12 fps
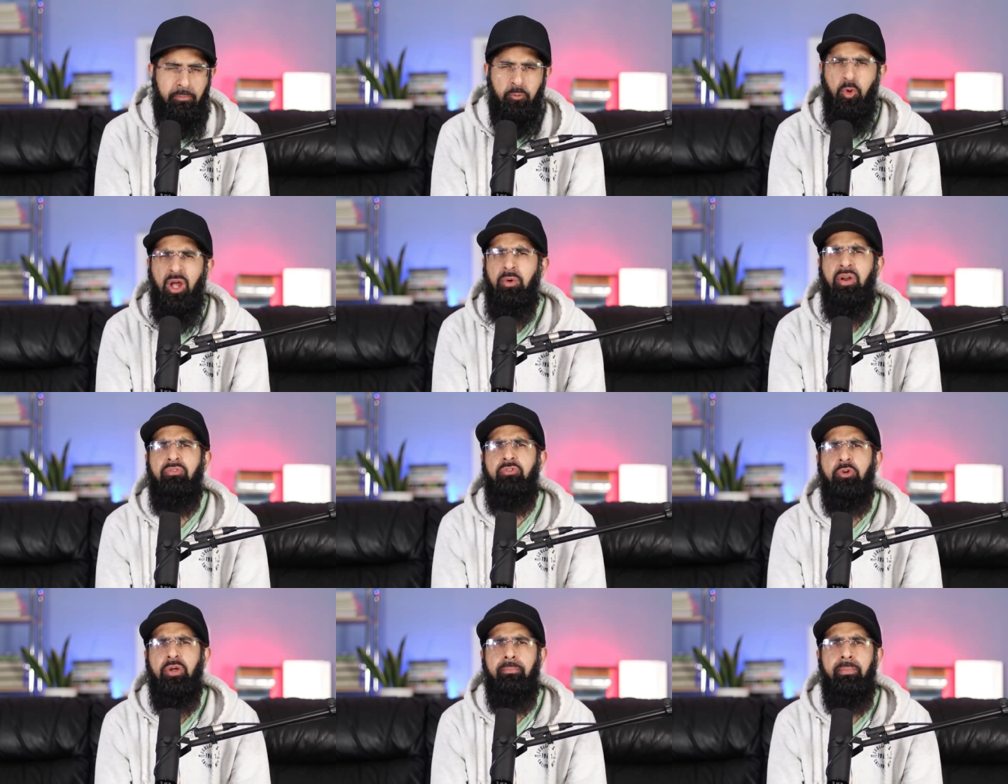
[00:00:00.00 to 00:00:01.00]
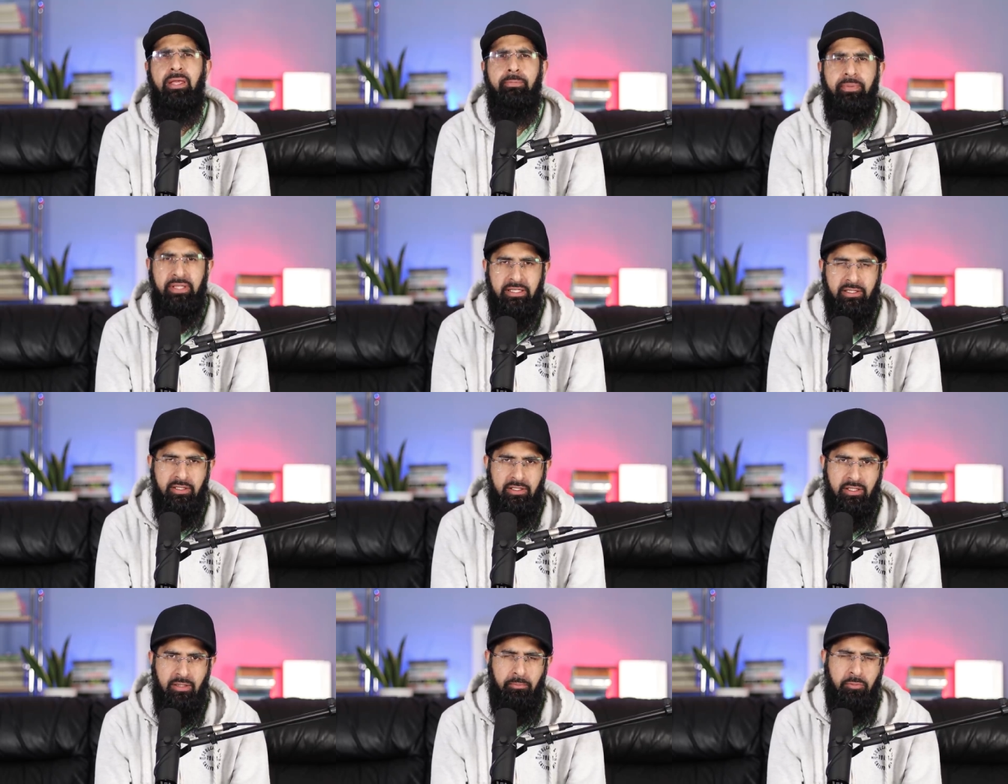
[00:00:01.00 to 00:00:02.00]
wherever it may be
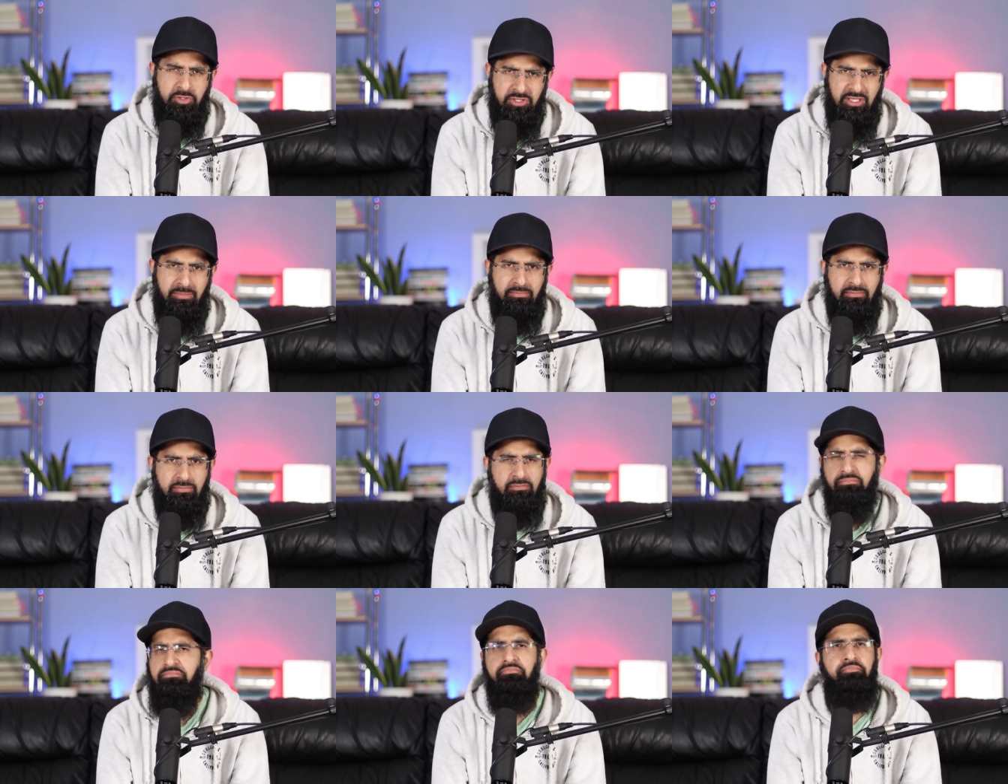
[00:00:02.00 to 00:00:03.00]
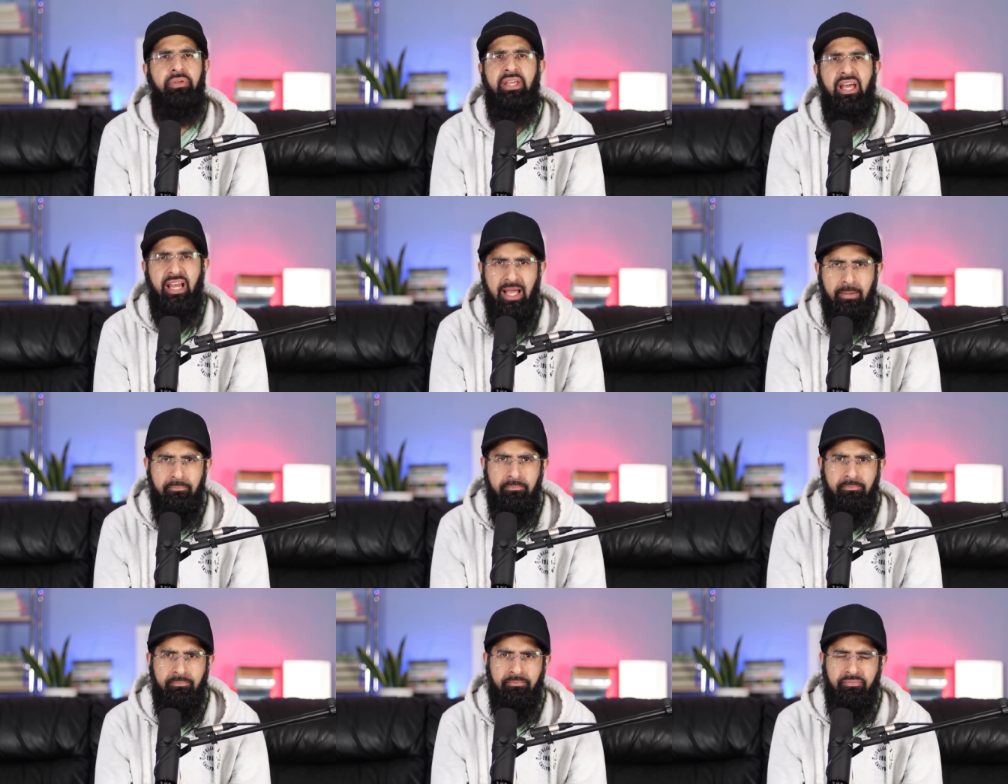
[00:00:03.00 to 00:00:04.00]
Muslim, BLM,
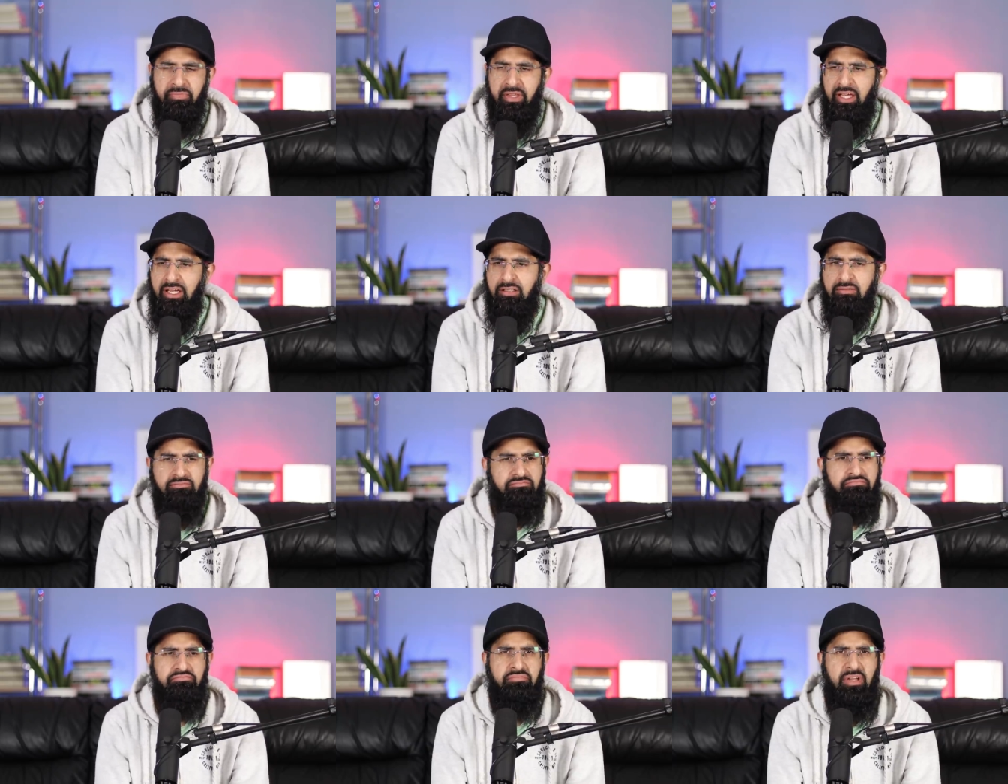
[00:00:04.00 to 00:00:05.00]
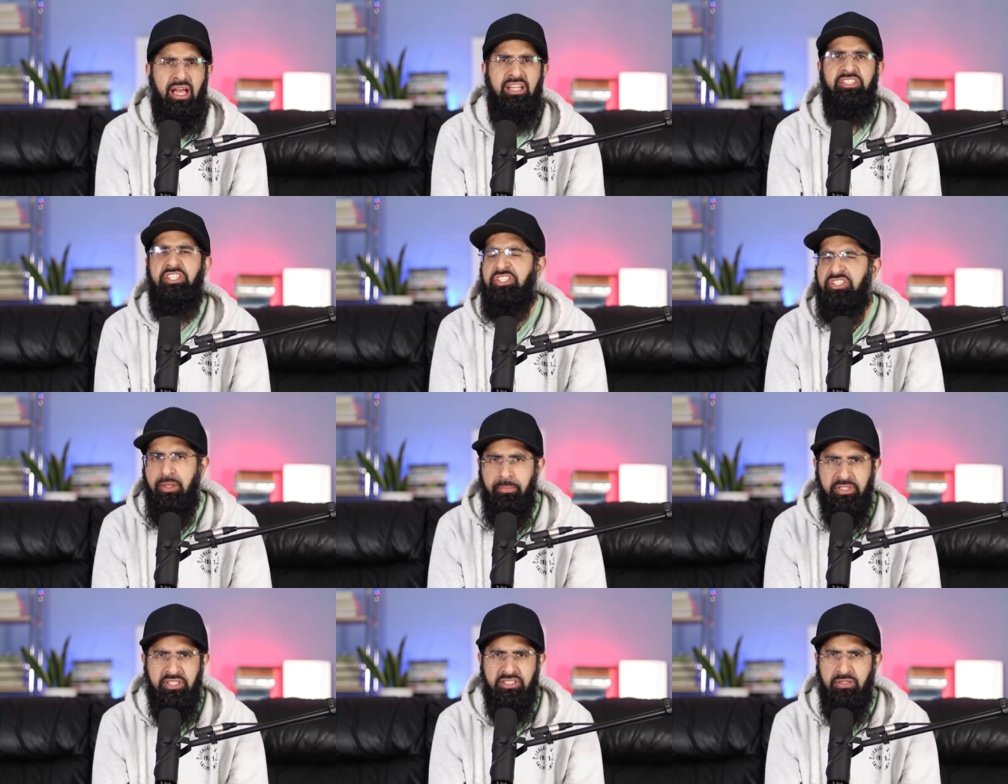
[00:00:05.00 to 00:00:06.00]
yeah, anti
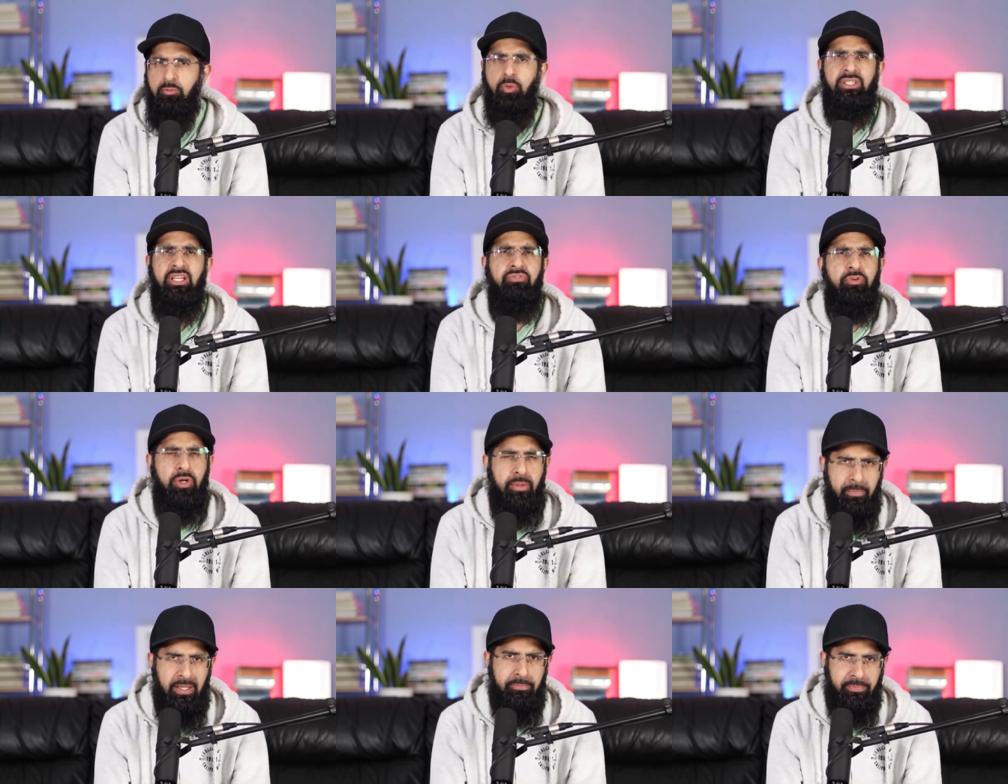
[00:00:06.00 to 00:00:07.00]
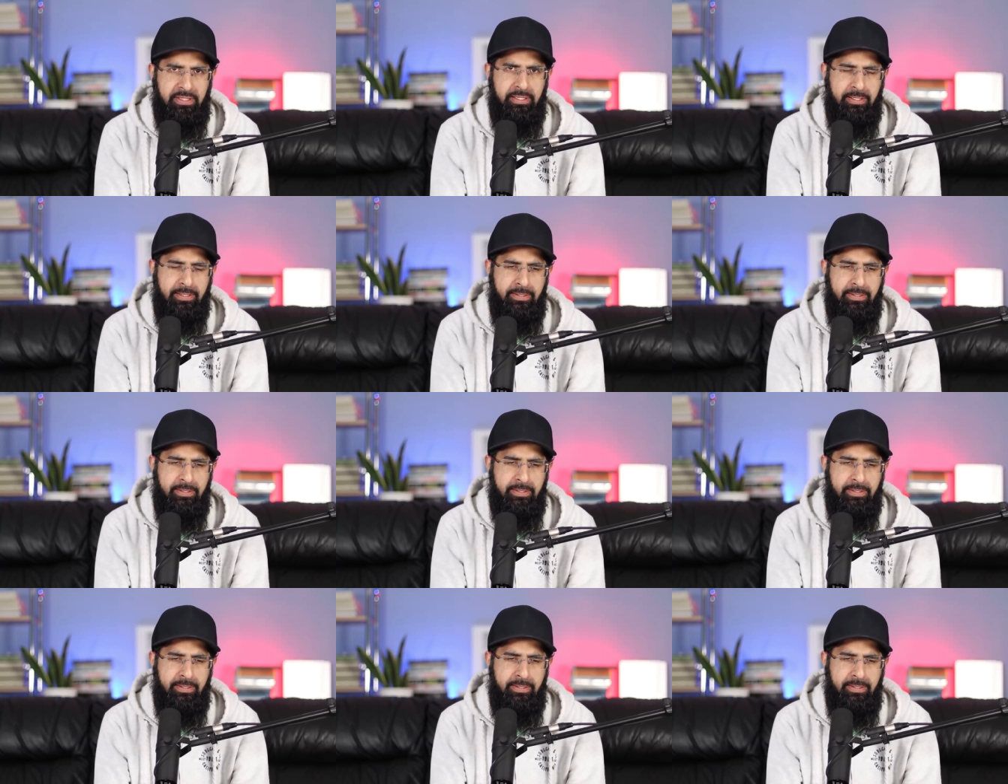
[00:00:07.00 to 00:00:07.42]
Semitism, whatever it may be,